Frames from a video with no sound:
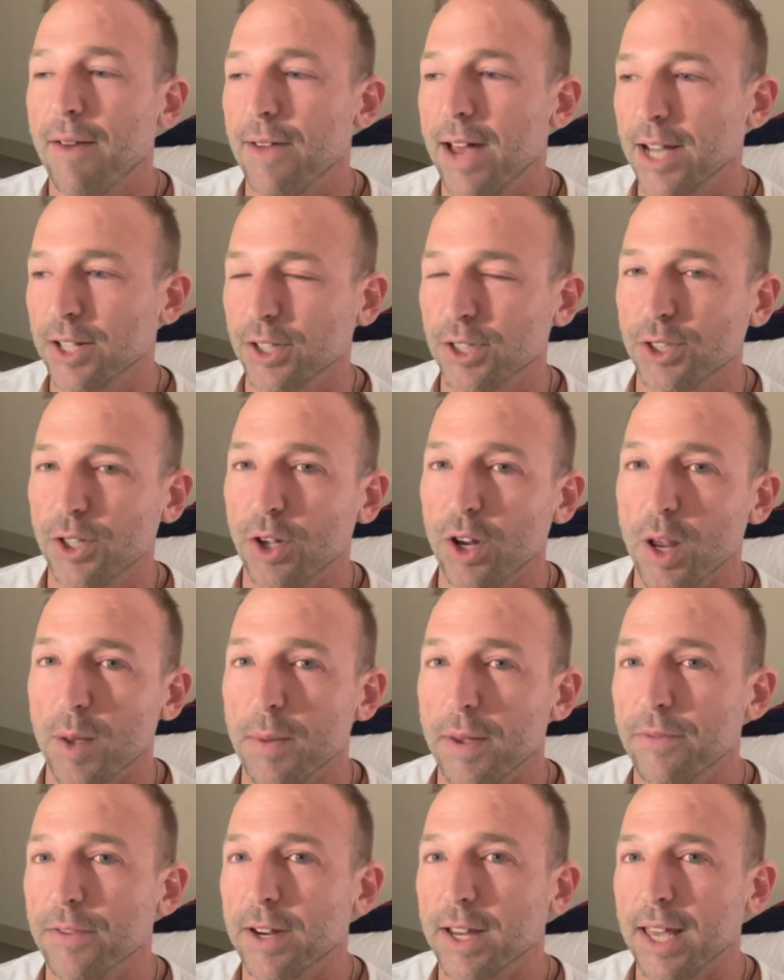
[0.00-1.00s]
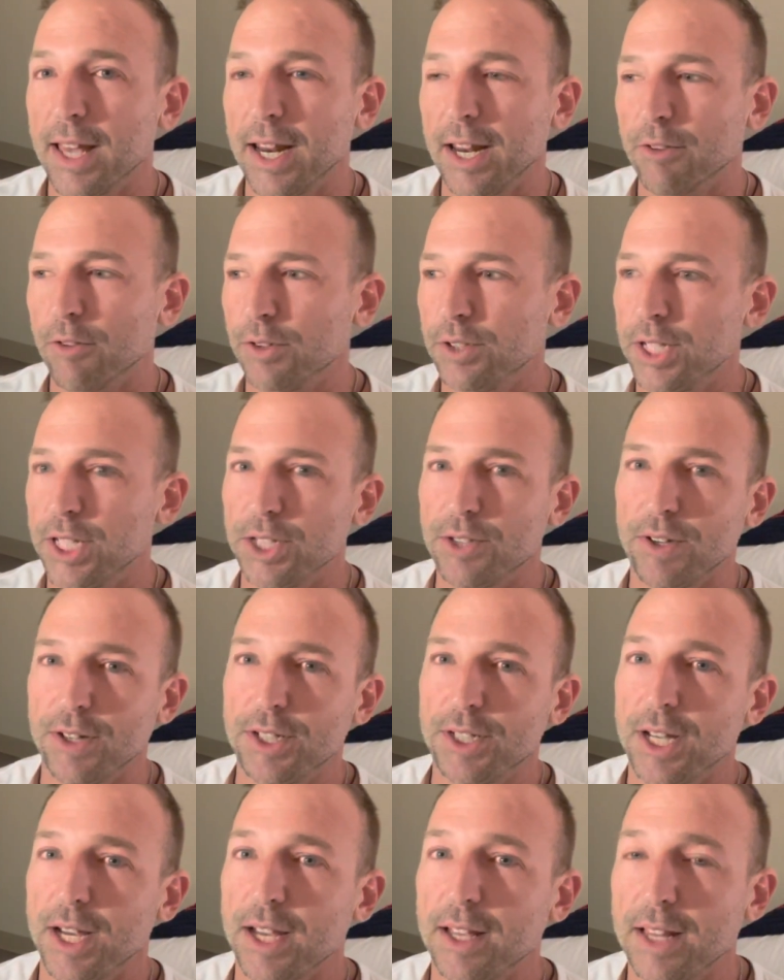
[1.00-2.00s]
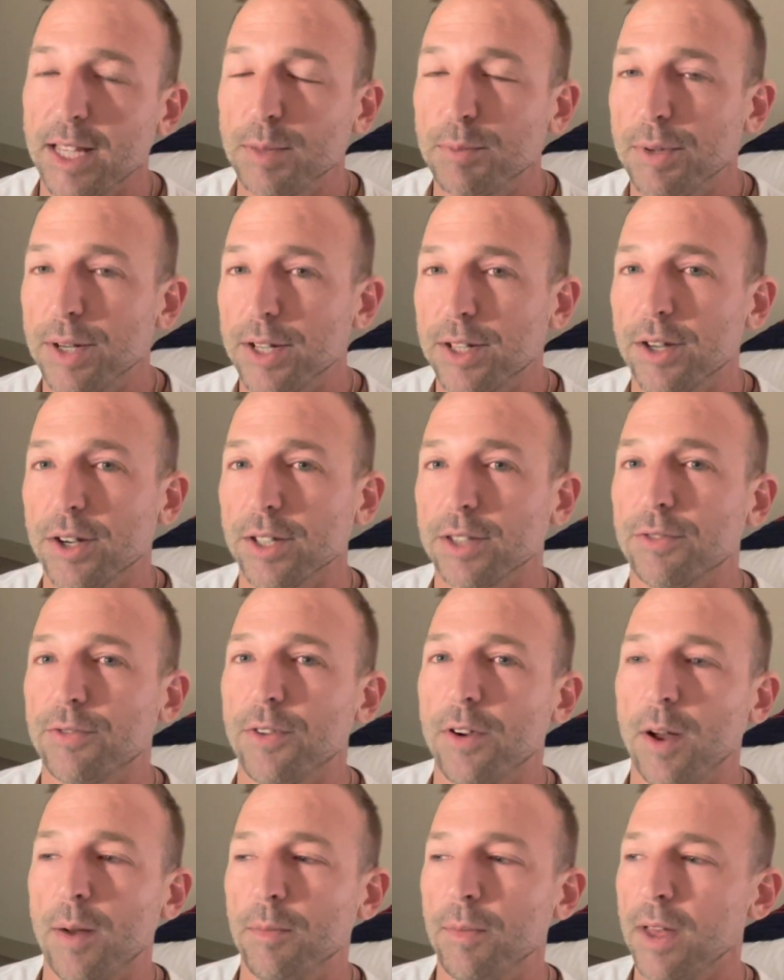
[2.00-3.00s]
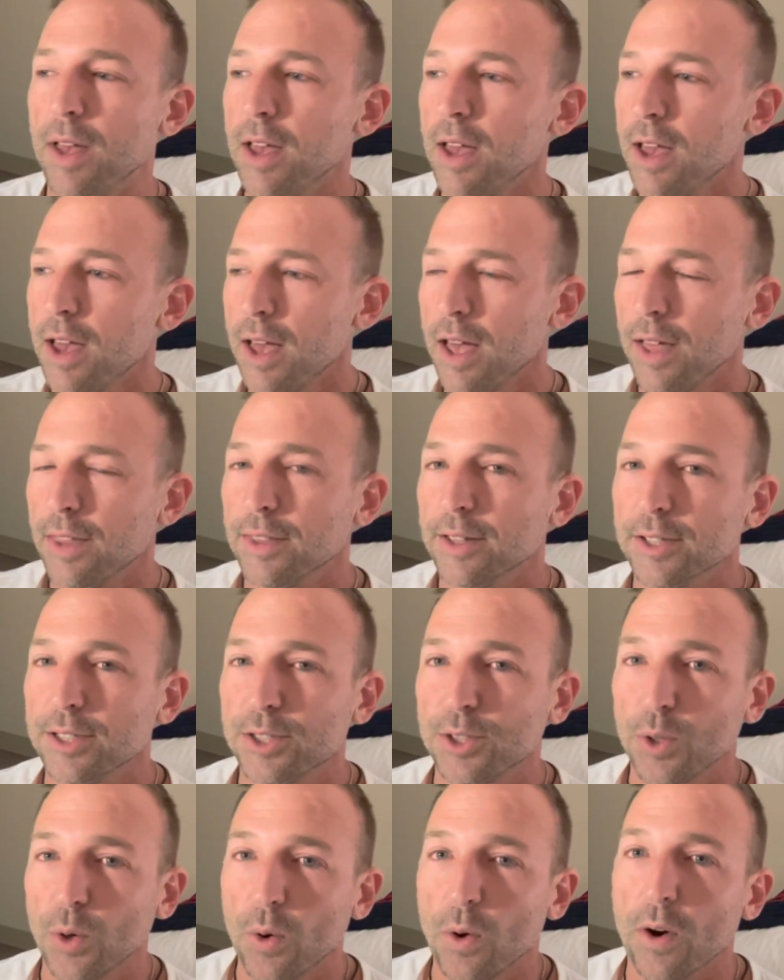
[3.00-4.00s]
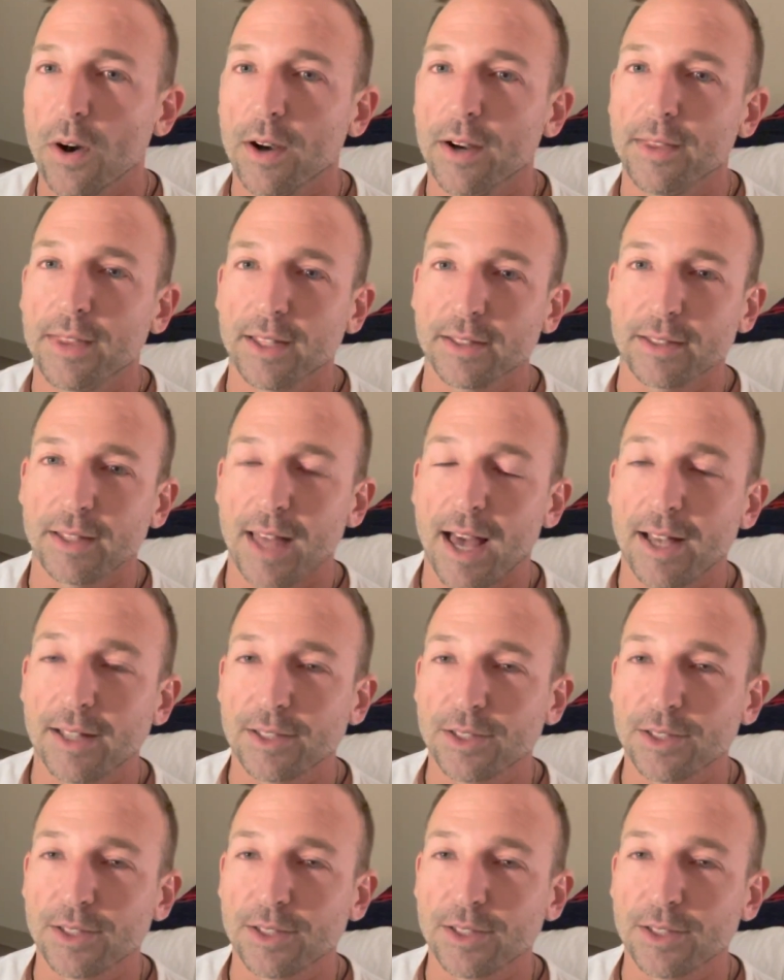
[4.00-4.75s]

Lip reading: extra sodium if you're getting rotisserie chicken that's pre-cooked from the store and things like that.